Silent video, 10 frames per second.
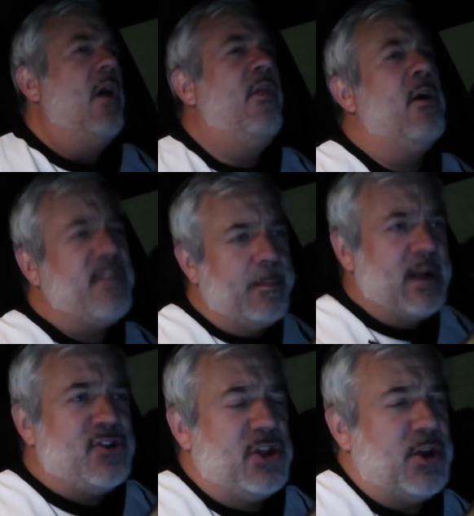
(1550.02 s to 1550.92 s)
there was a
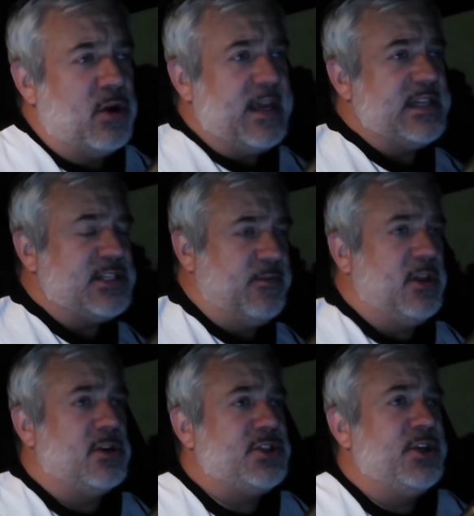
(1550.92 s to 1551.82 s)
bunch of little kids over
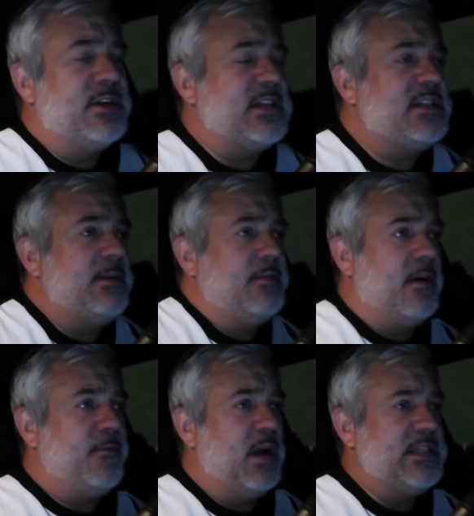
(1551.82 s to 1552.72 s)
there too because like some of
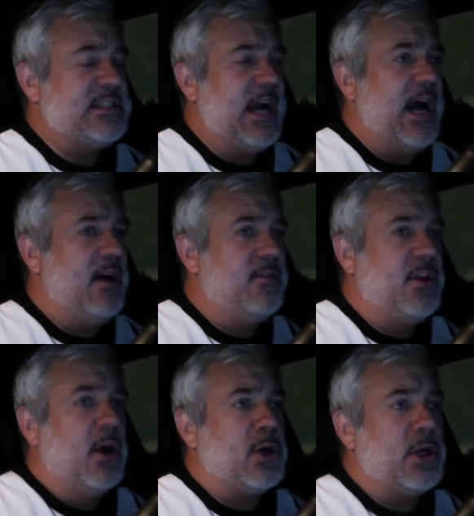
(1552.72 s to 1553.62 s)
our friends
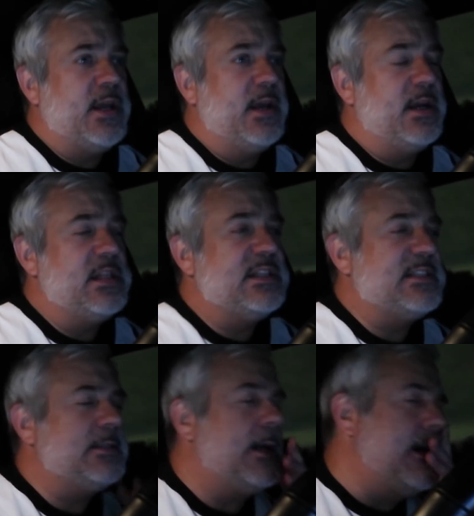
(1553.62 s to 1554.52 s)
have younger
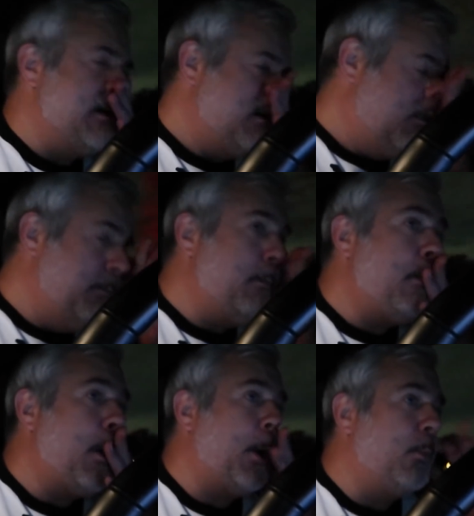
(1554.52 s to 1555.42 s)
kids
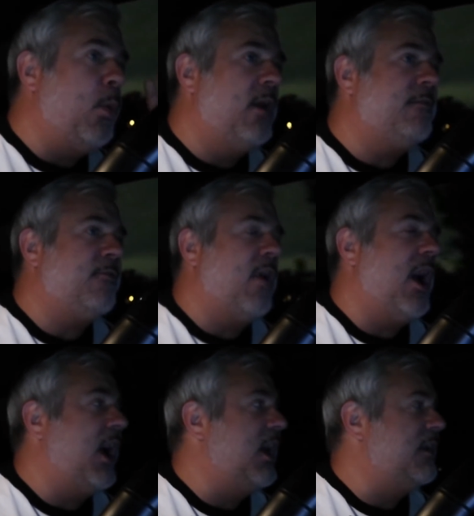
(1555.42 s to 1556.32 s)
um, our one
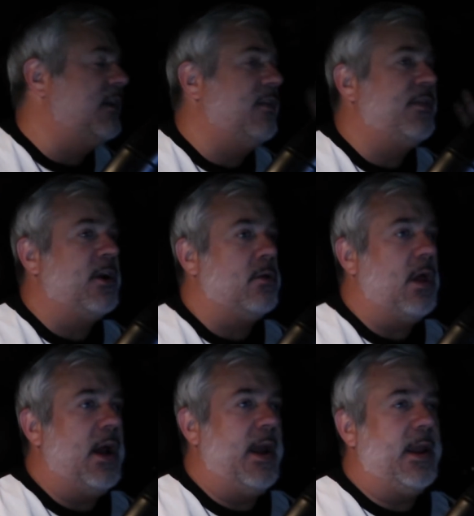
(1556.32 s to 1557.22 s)
friend they're
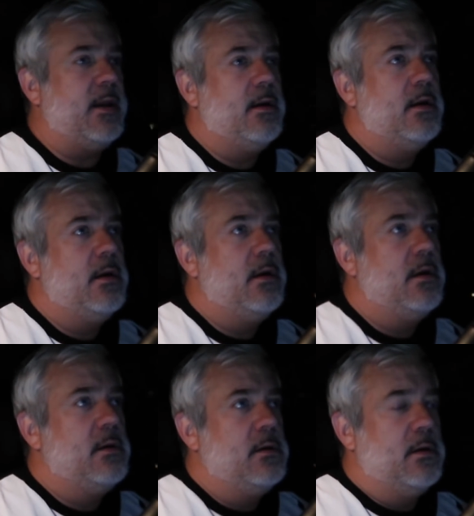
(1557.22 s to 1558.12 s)
like
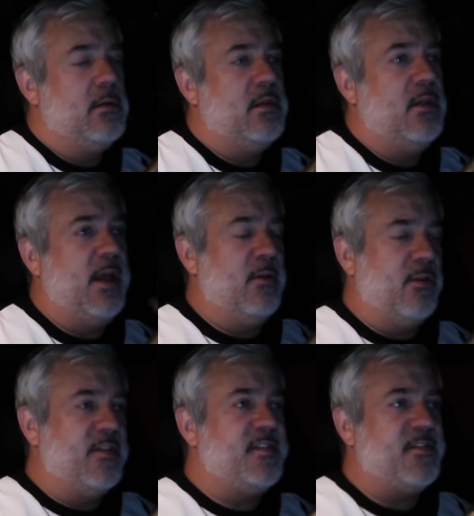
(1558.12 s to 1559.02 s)
and
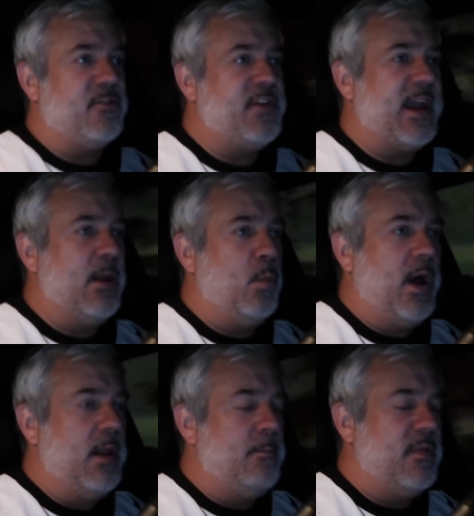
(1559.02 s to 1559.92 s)
this is their second
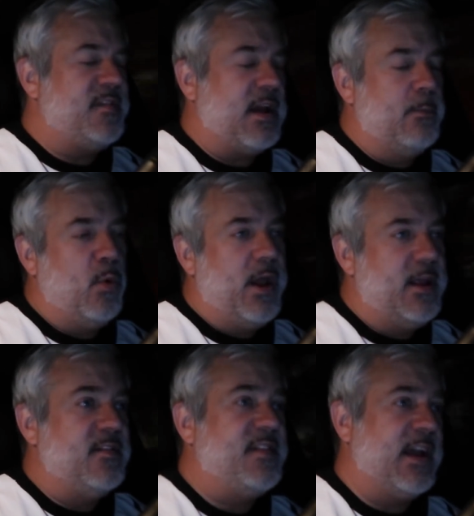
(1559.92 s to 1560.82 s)
wed the second
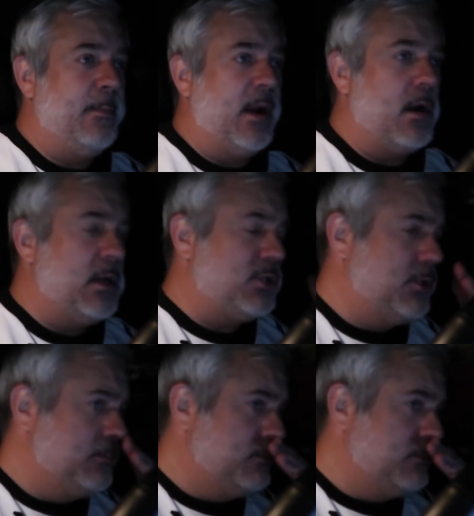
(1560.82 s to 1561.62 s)
wedding second marriage